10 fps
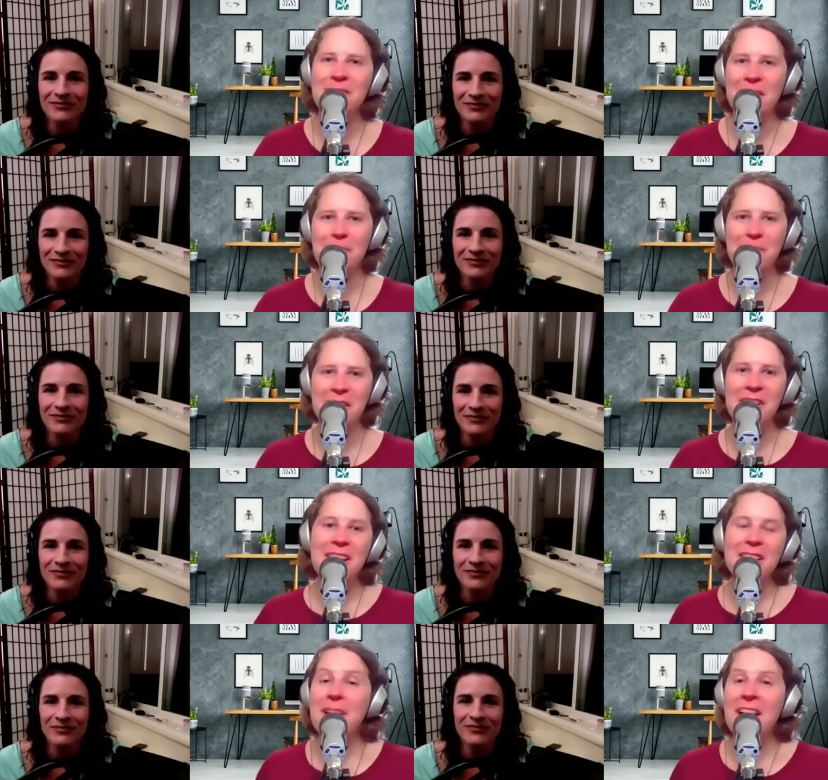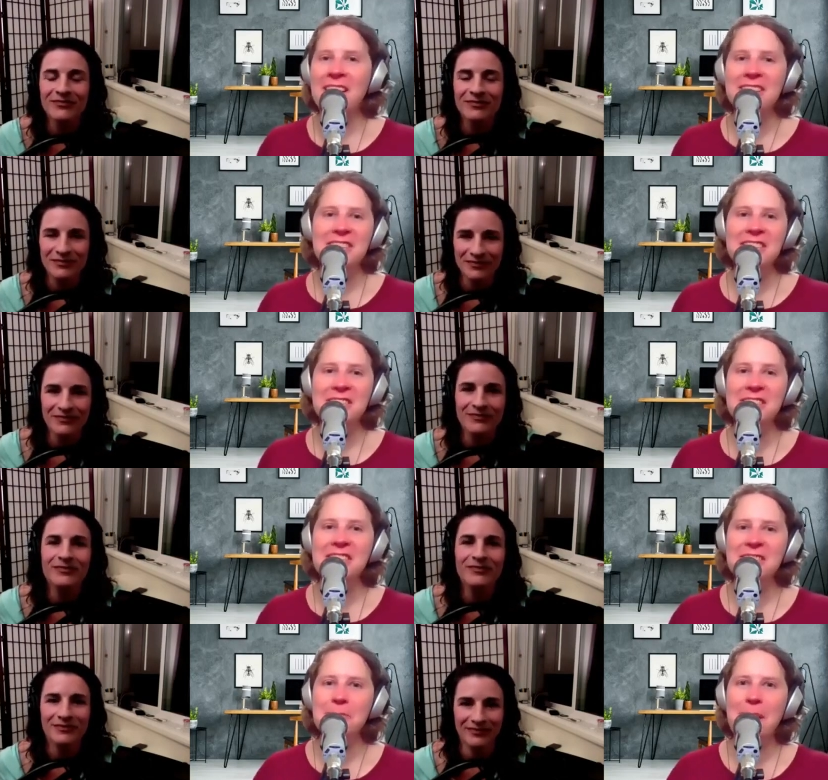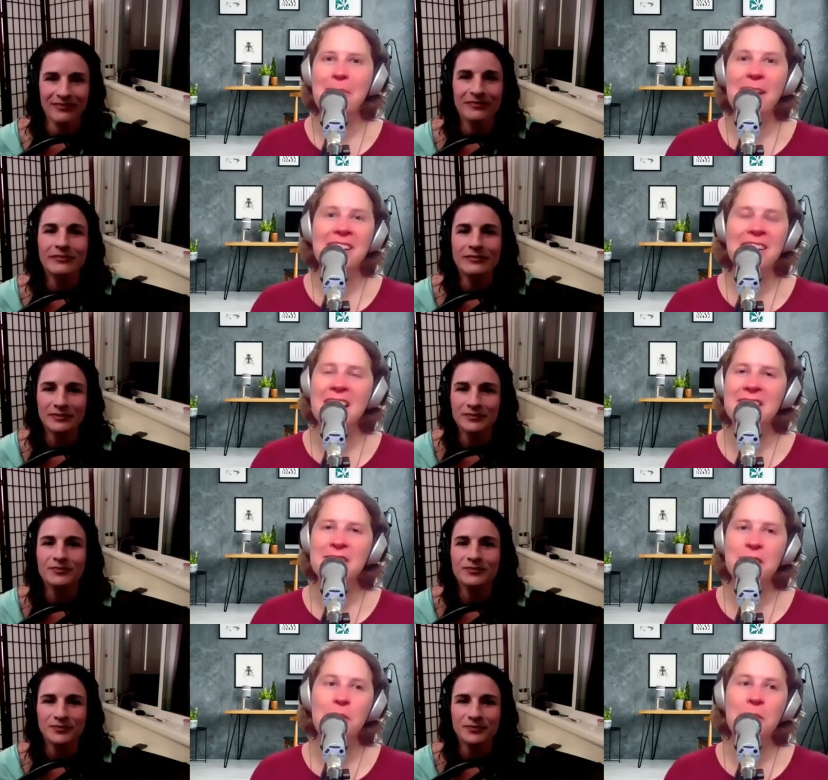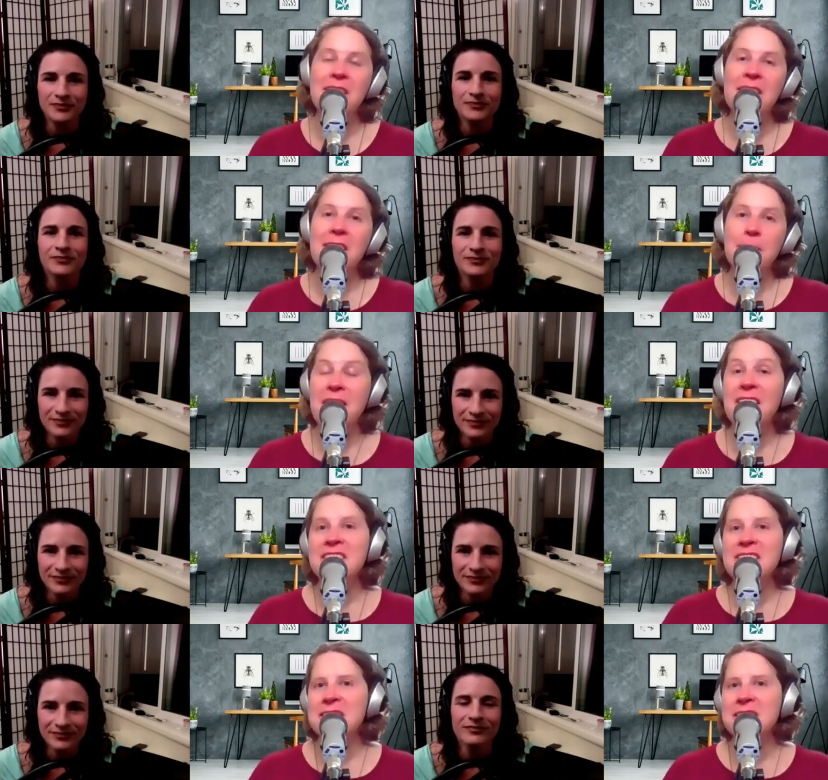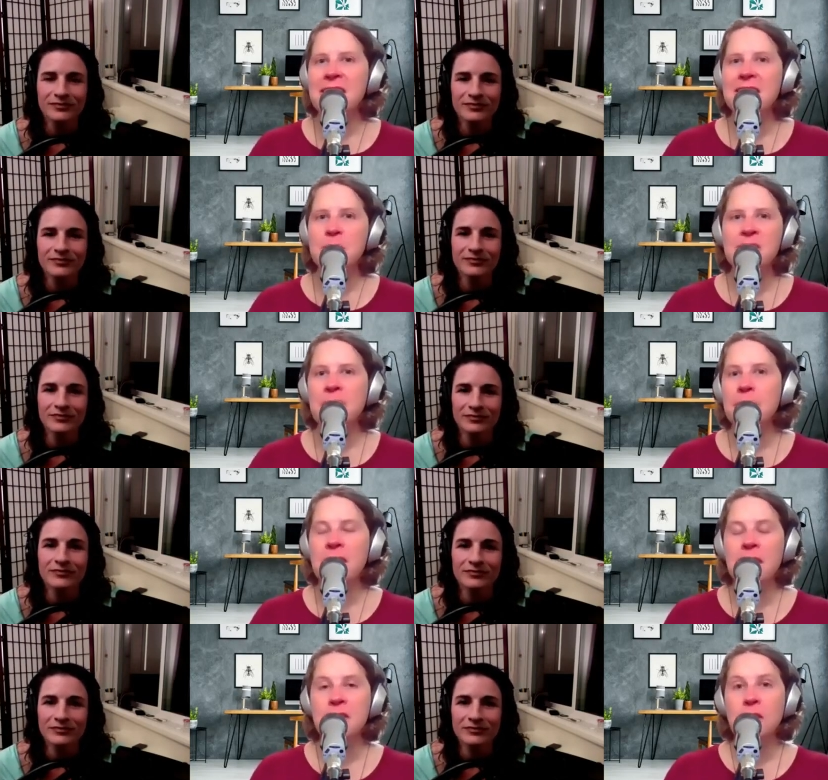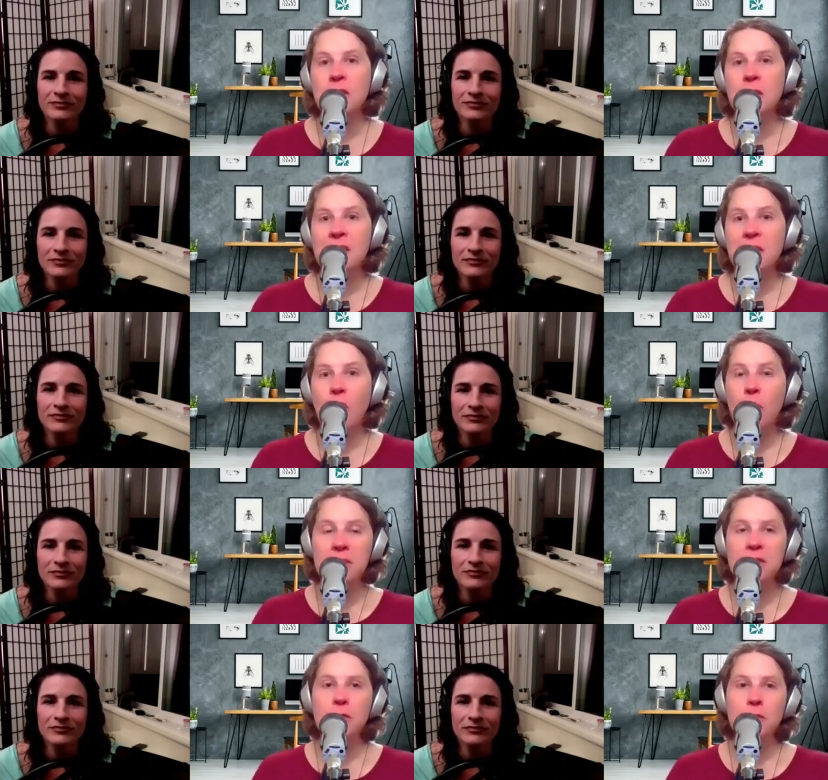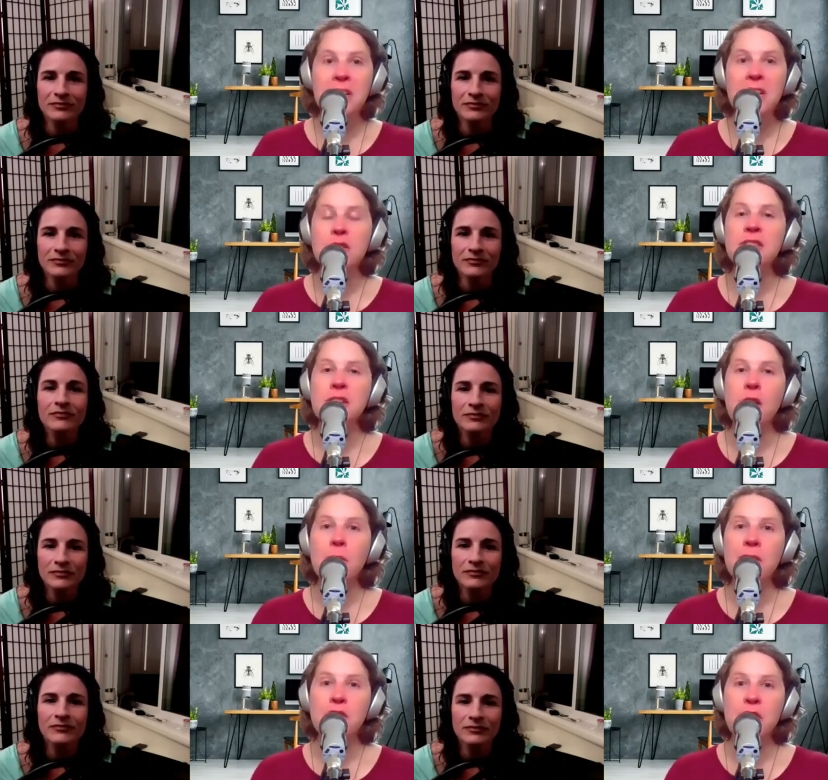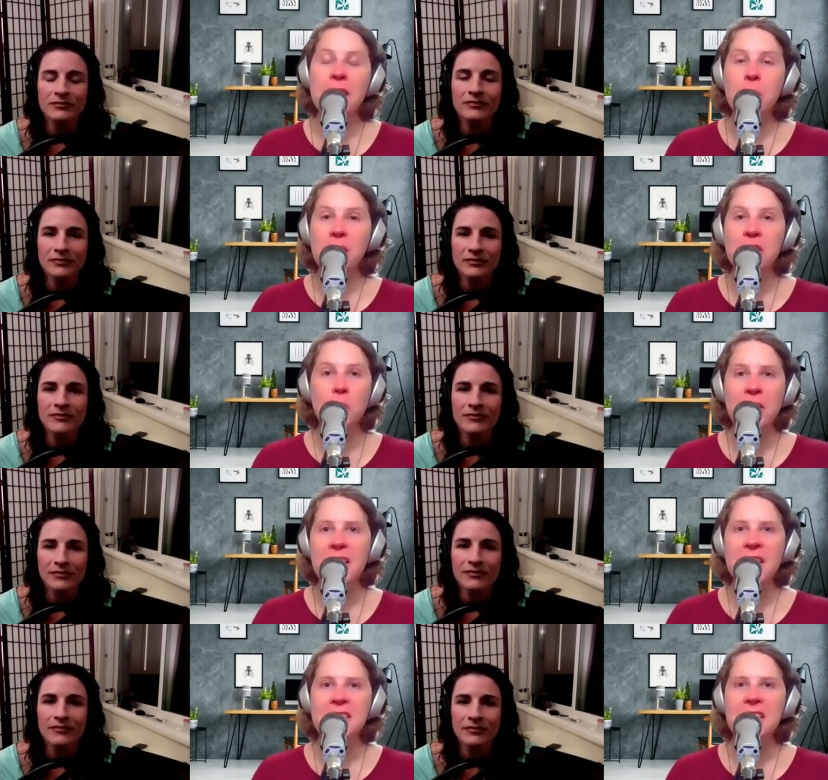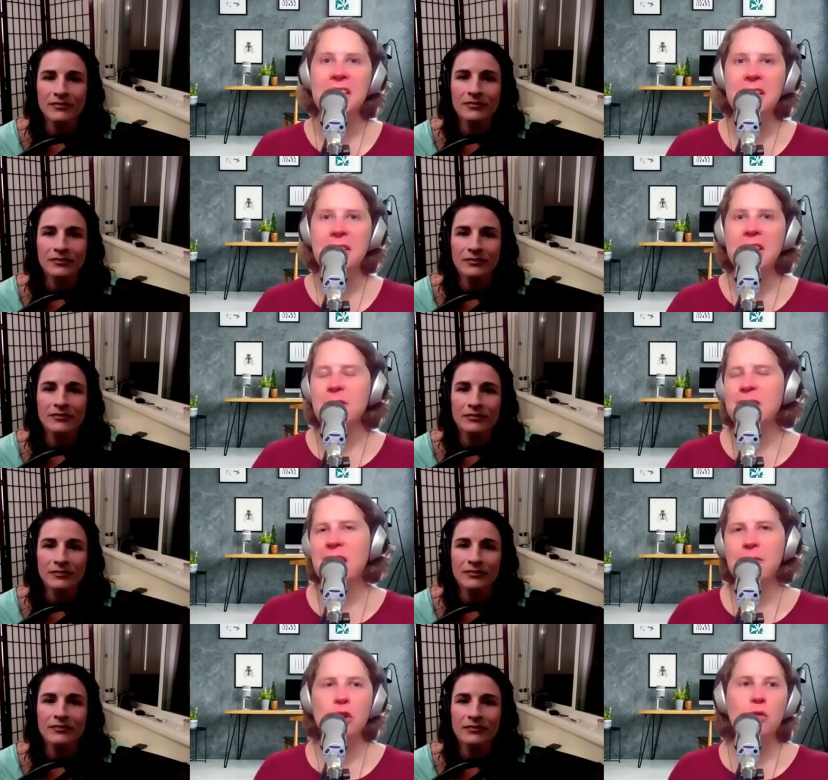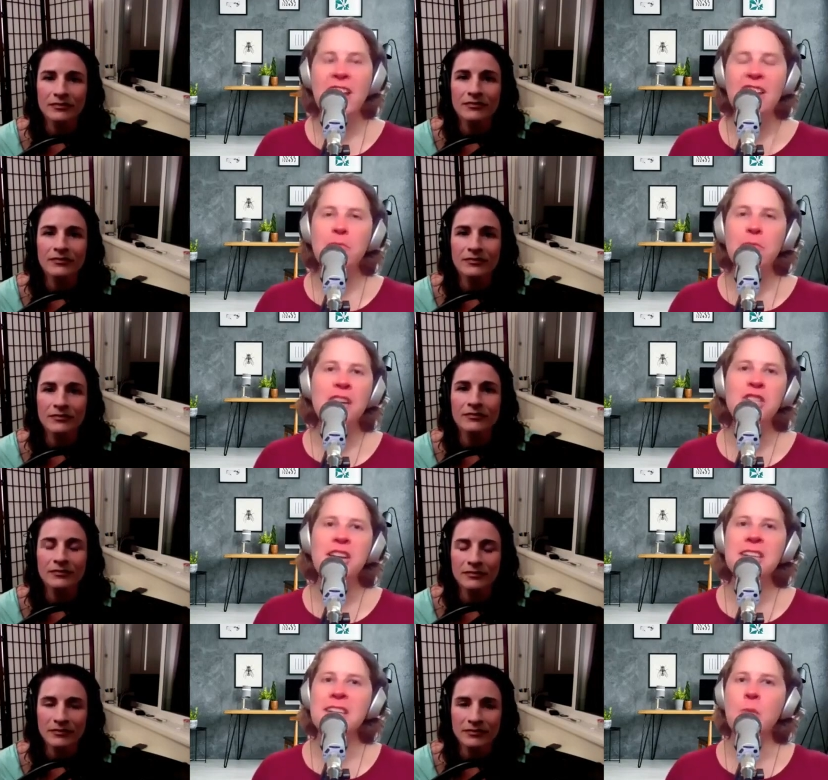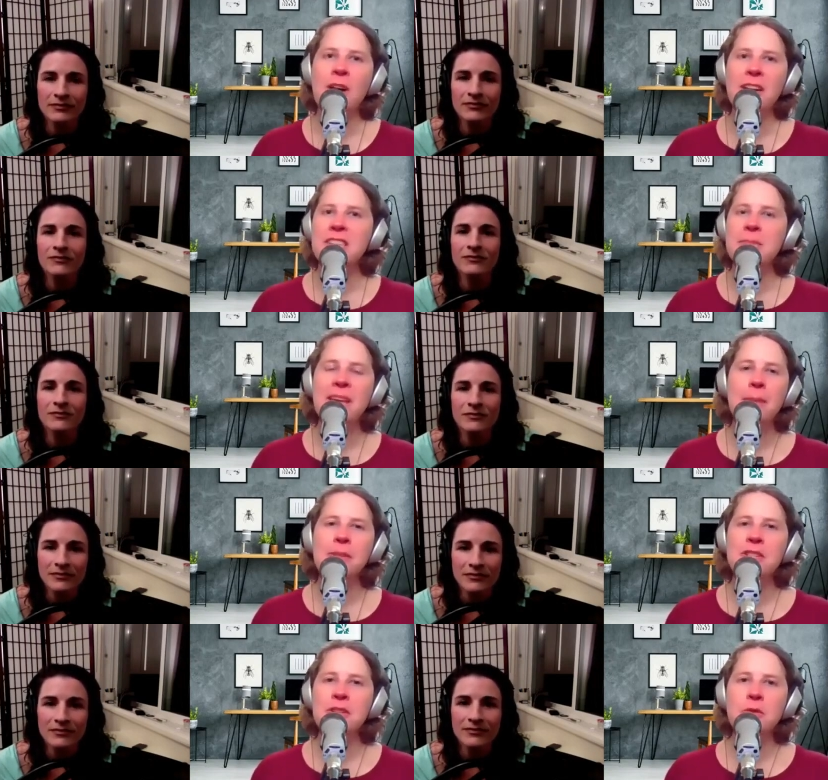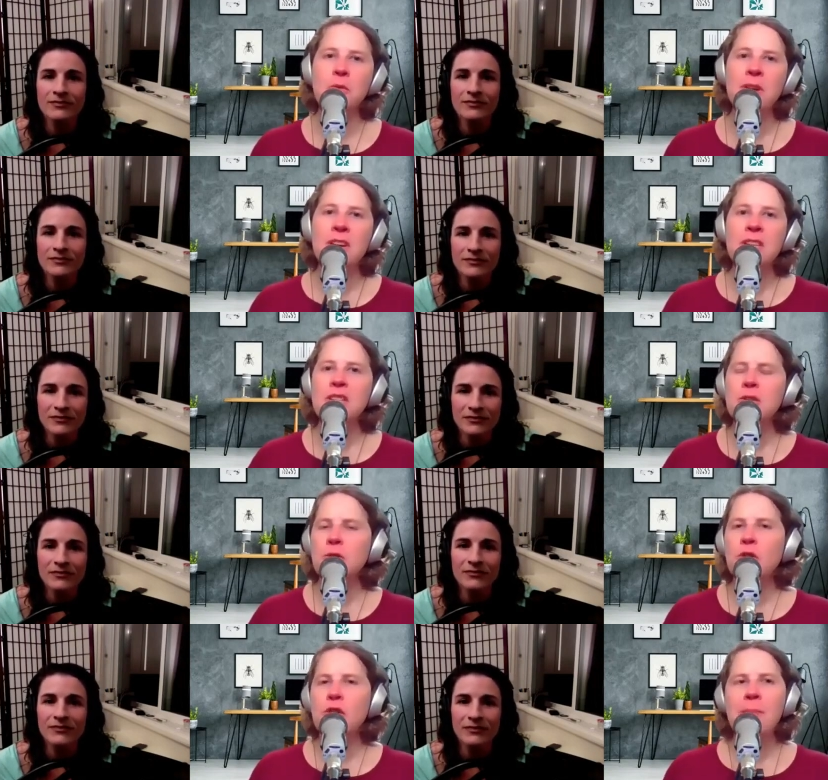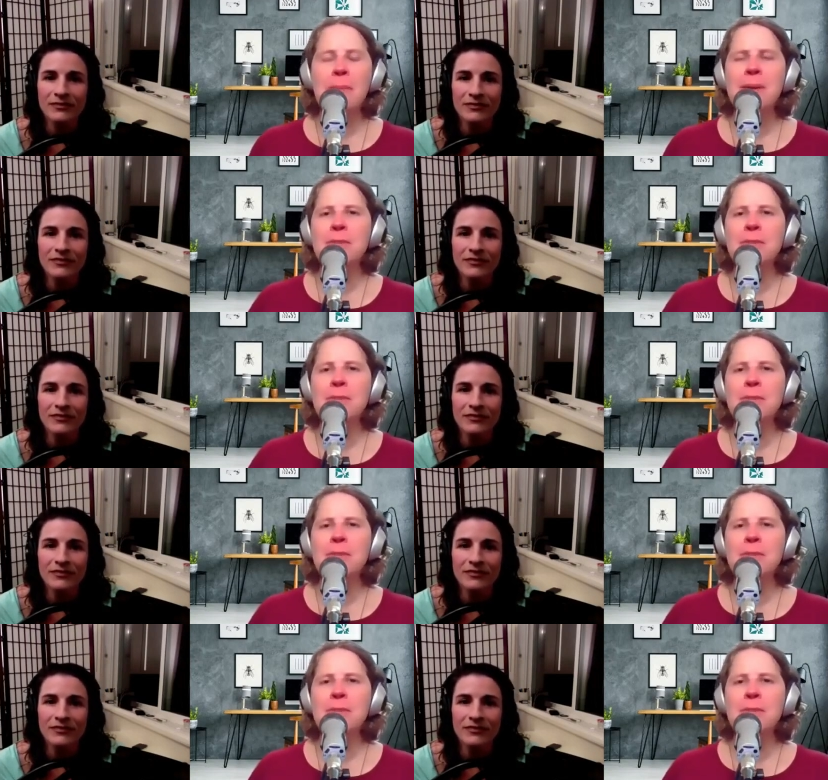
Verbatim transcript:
Speaker 1: sort of the, the behind the scenes of my podcast. So Beyond Six Seconds was something I started, say, almost three years ago in January 2018. It's kind of a creative project. I wanted to be able to just learn about